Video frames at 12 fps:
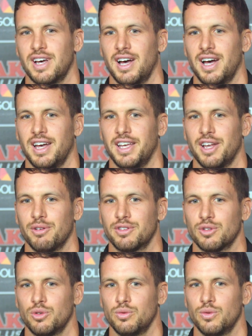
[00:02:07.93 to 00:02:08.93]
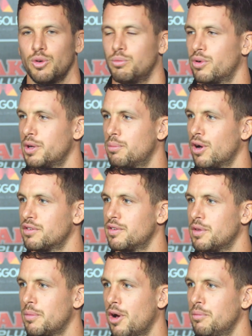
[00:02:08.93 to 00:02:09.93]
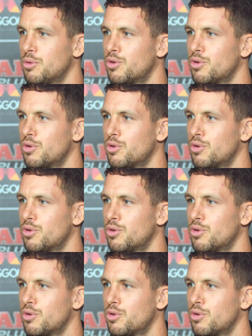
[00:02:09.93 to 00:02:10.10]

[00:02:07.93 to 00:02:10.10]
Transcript: all pretty positive at the moment.